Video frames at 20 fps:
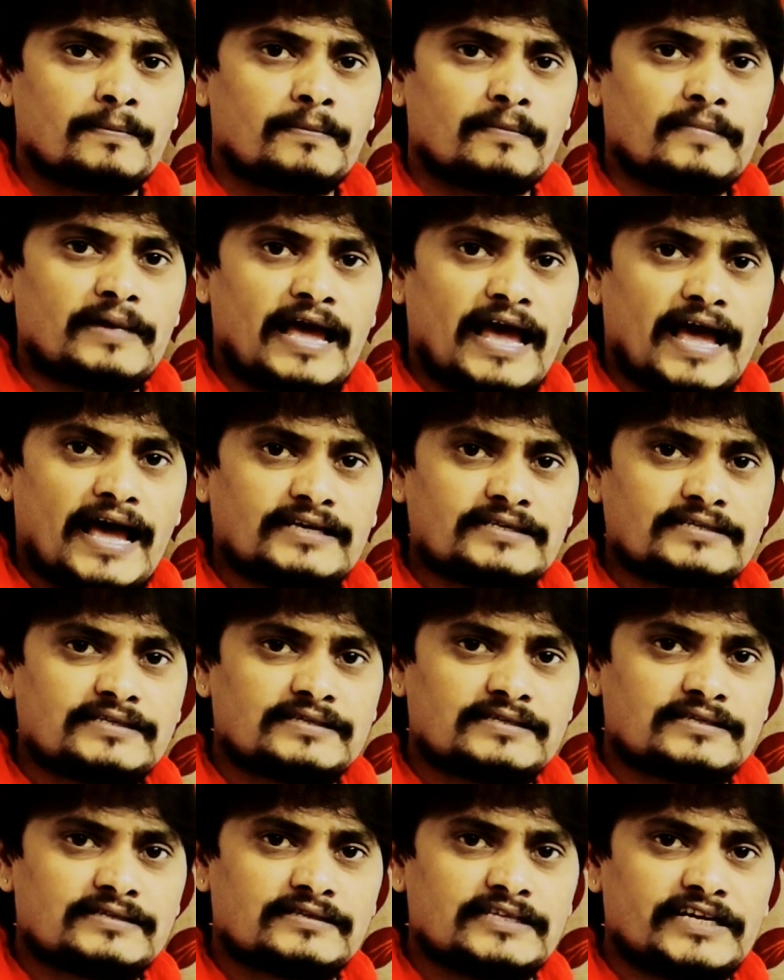
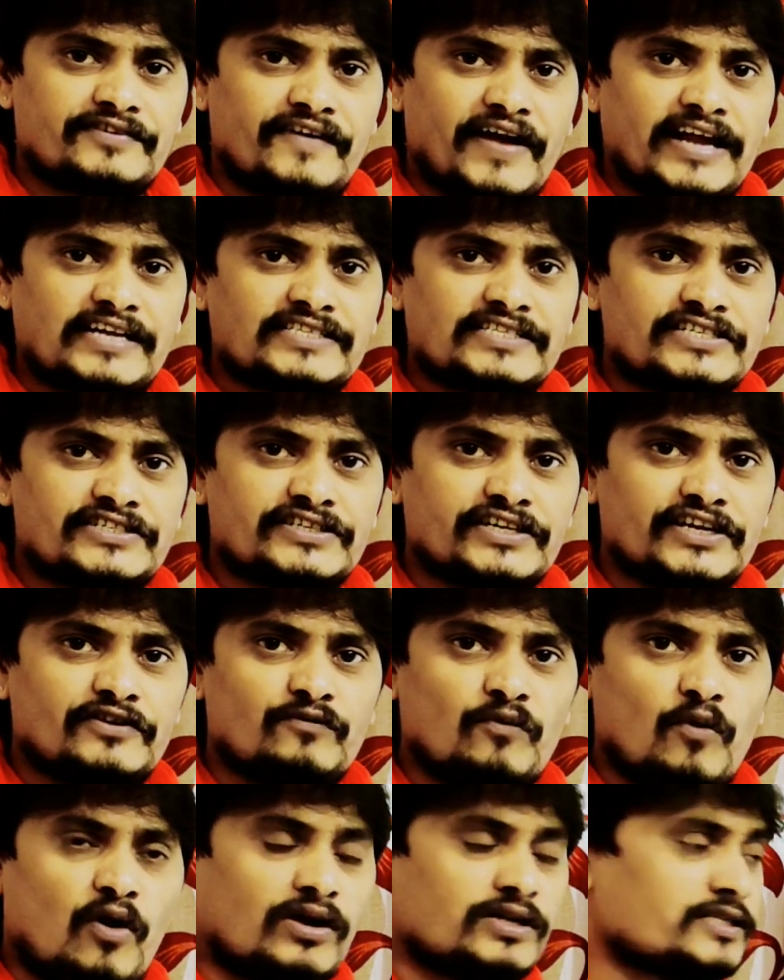As the transition
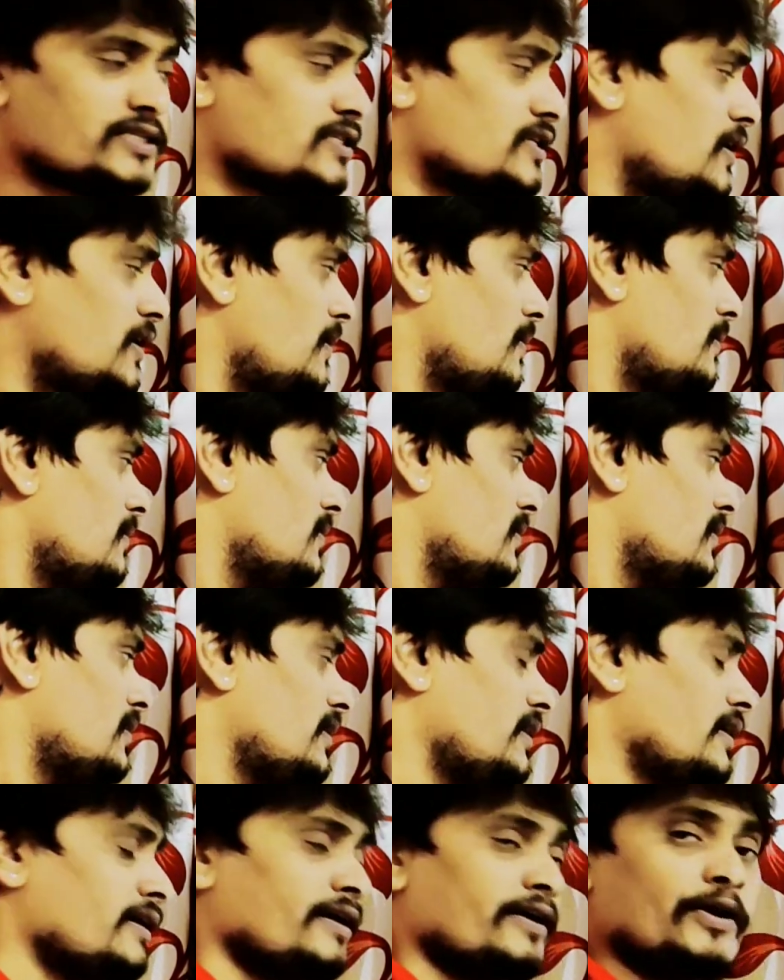involves a
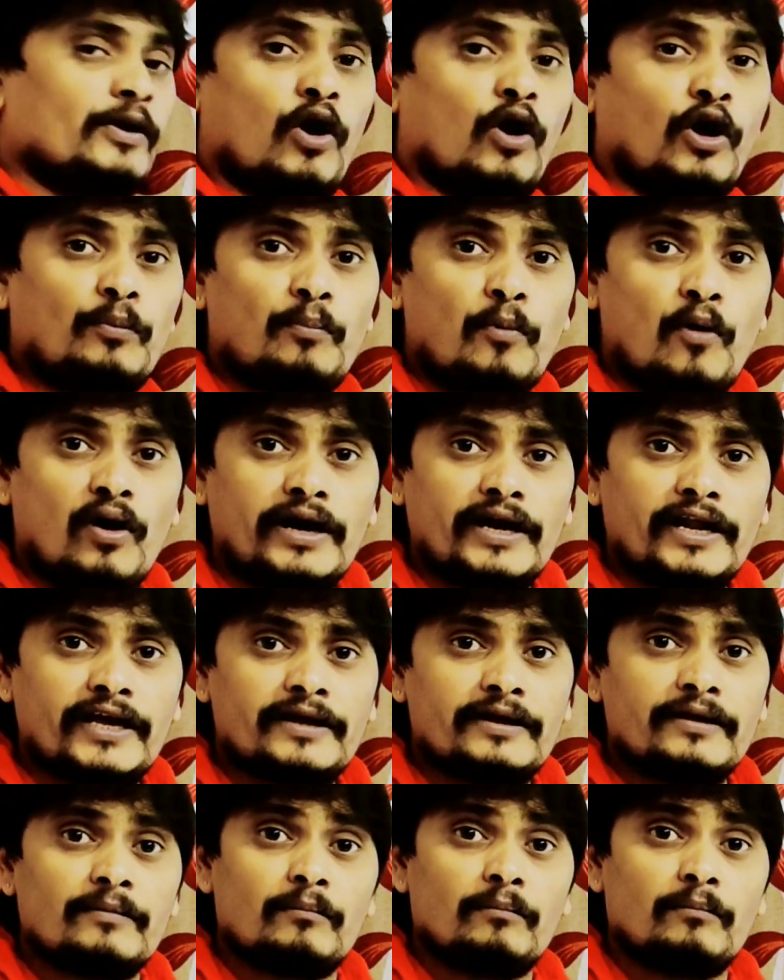
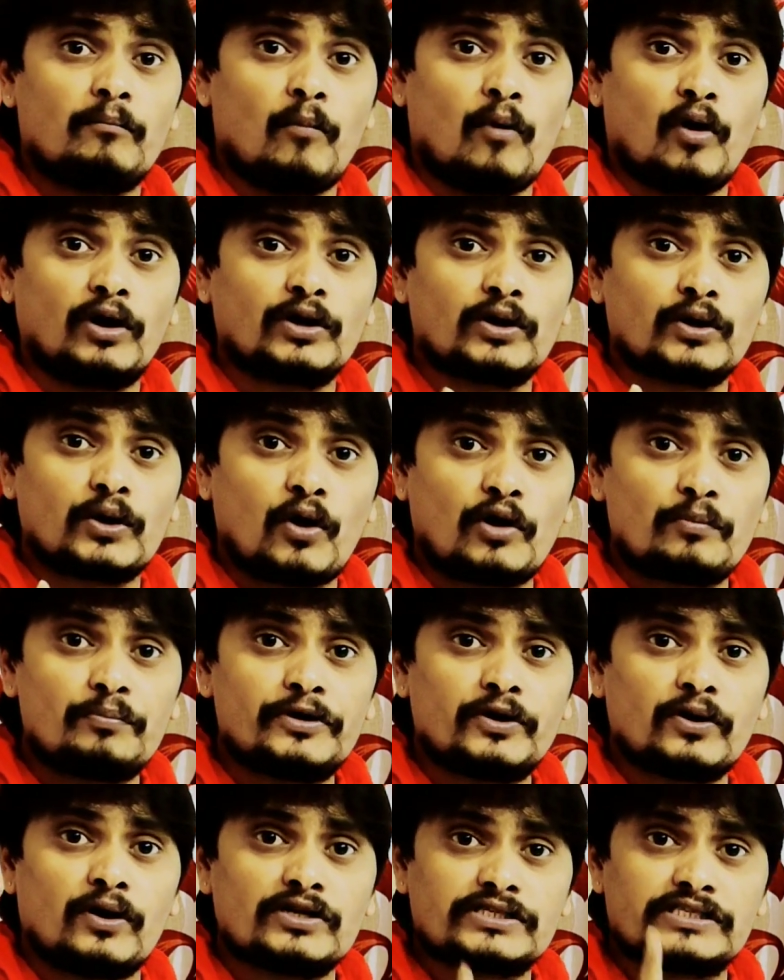non-bonding molecular
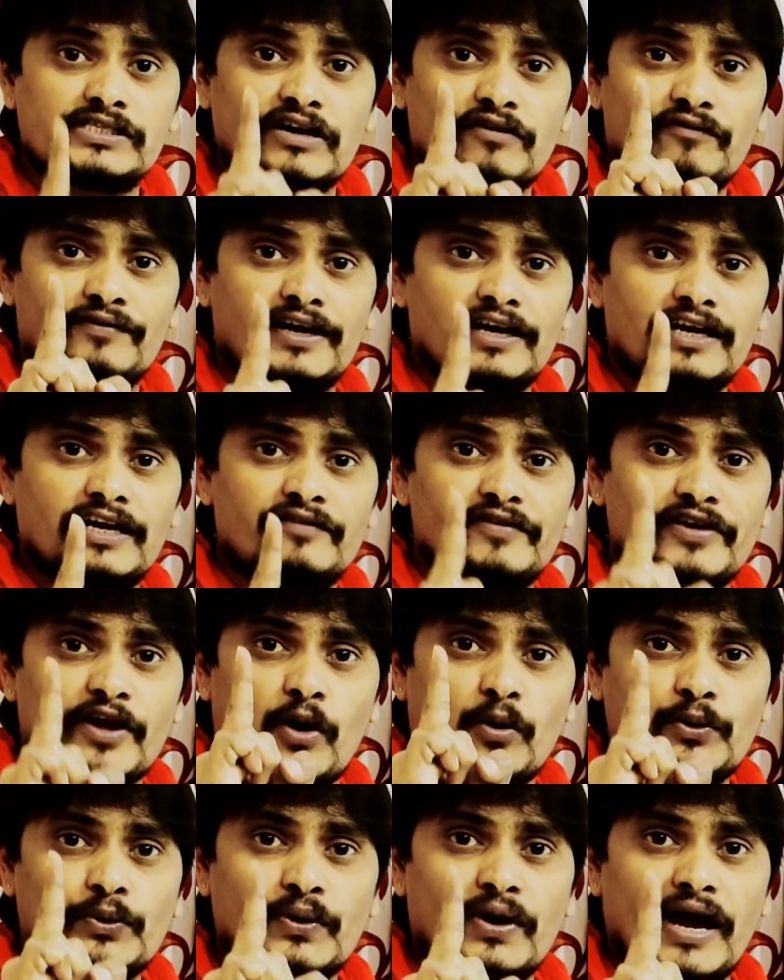orbitals, definitely we
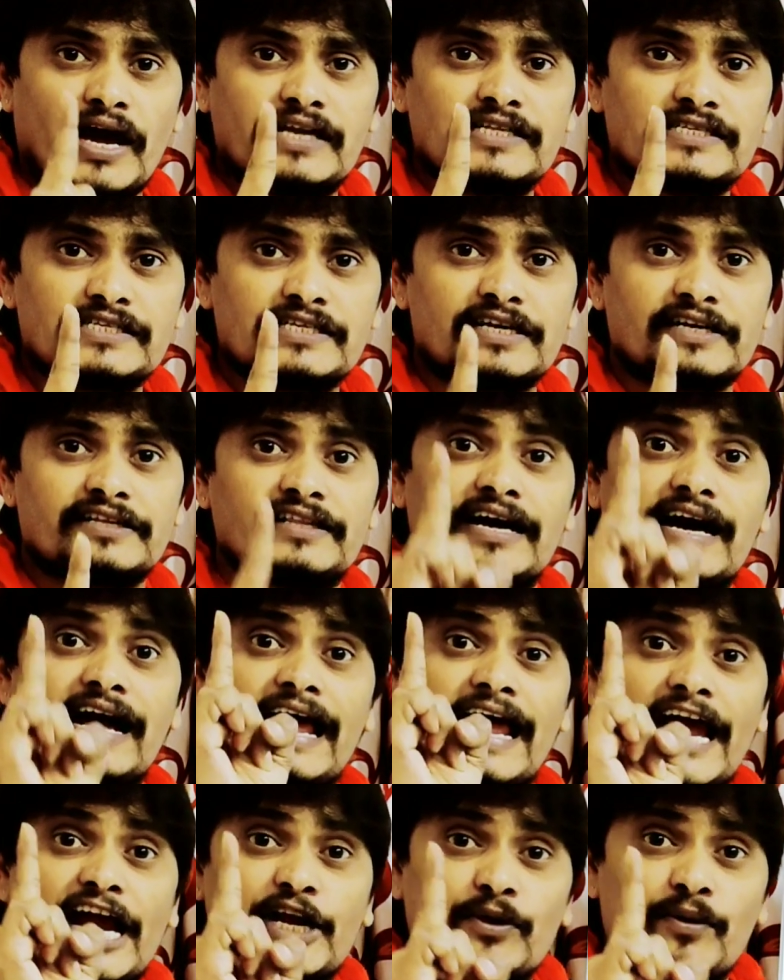have to consider the
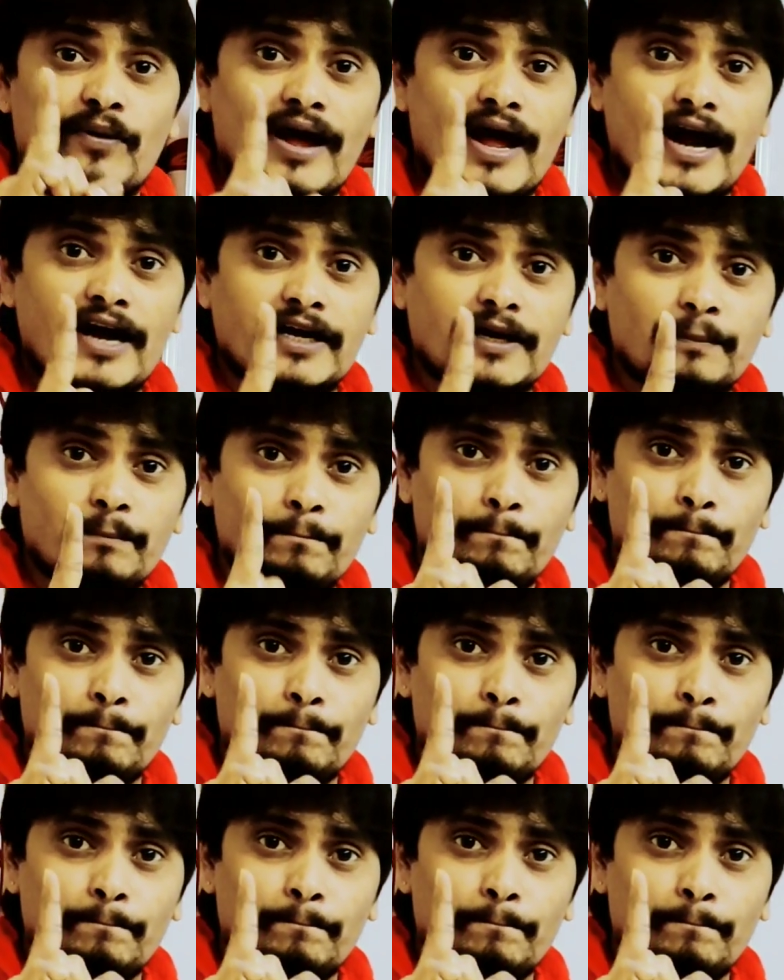heteroatom.